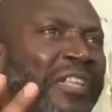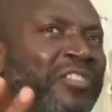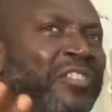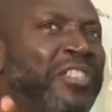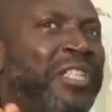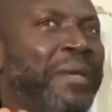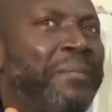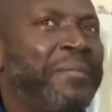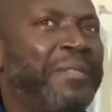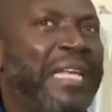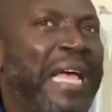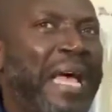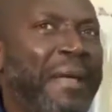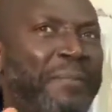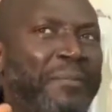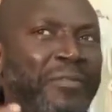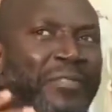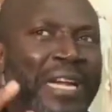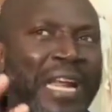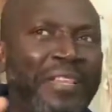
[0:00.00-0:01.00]
shapes,
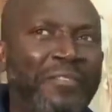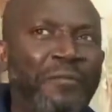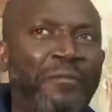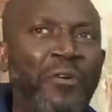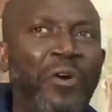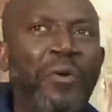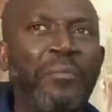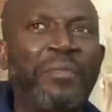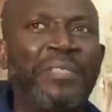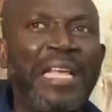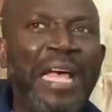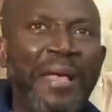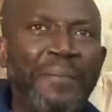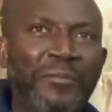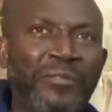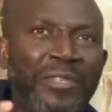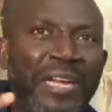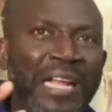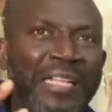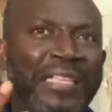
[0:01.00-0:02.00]
abstract forms,
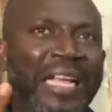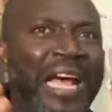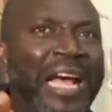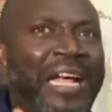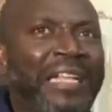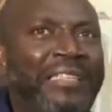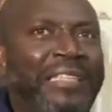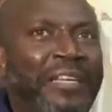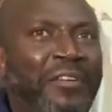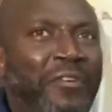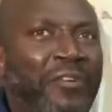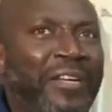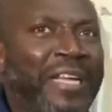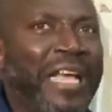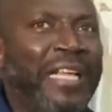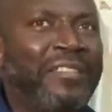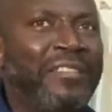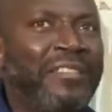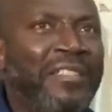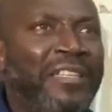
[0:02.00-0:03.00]
abstract art and all
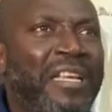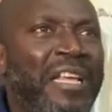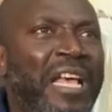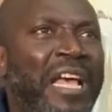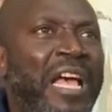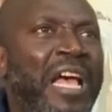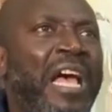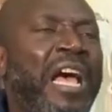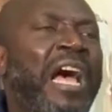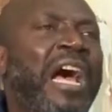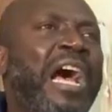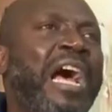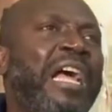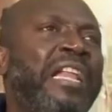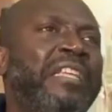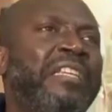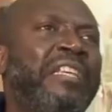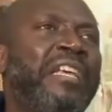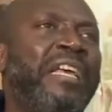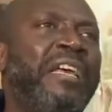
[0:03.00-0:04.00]
that.
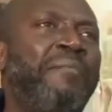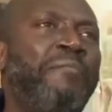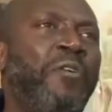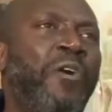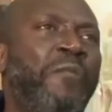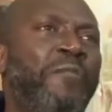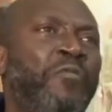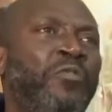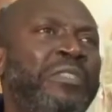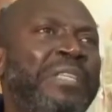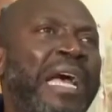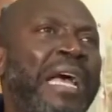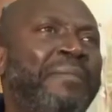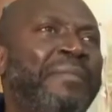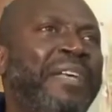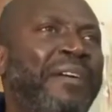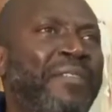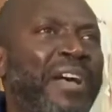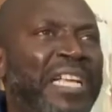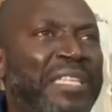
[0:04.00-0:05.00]
And
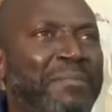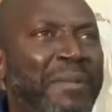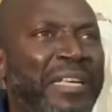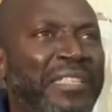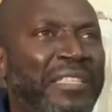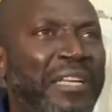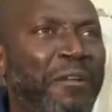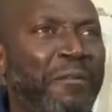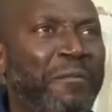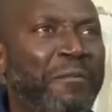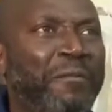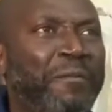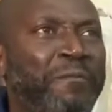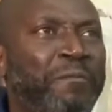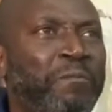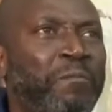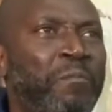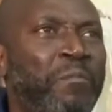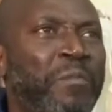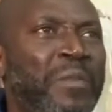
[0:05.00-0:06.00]
oftentimes I've asked myself,
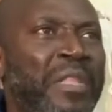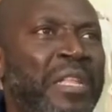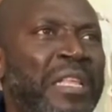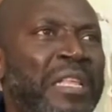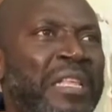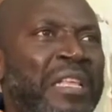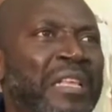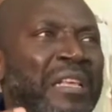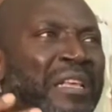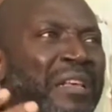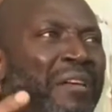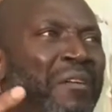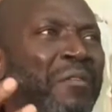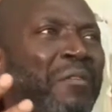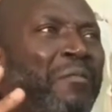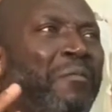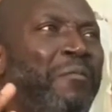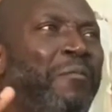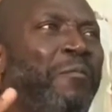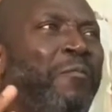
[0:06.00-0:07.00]

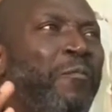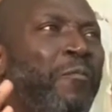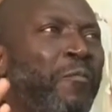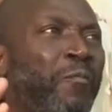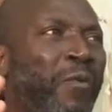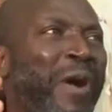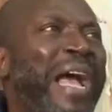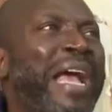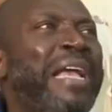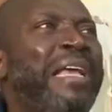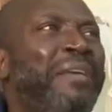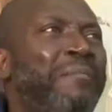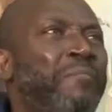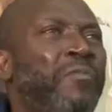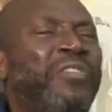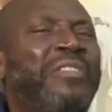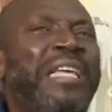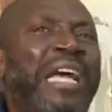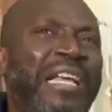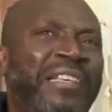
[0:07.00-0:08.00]
why
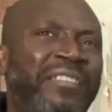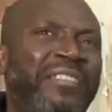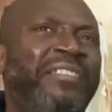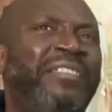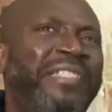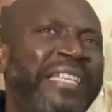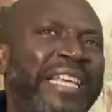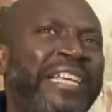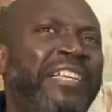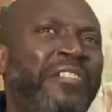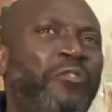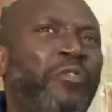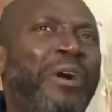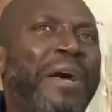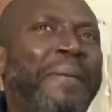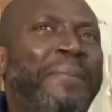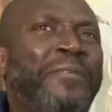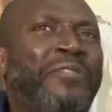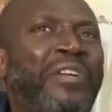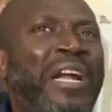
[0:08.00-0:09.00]
must I stick
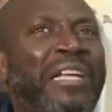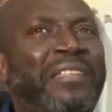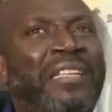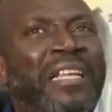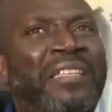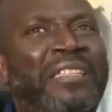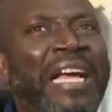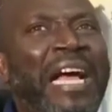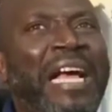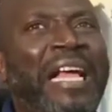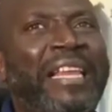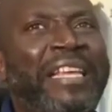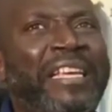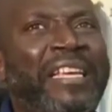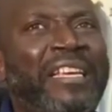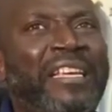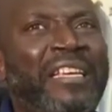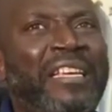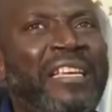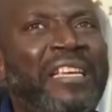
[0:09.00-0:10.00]
to abstracts
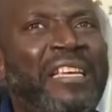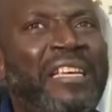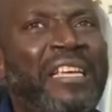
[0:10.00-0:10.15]
entirely?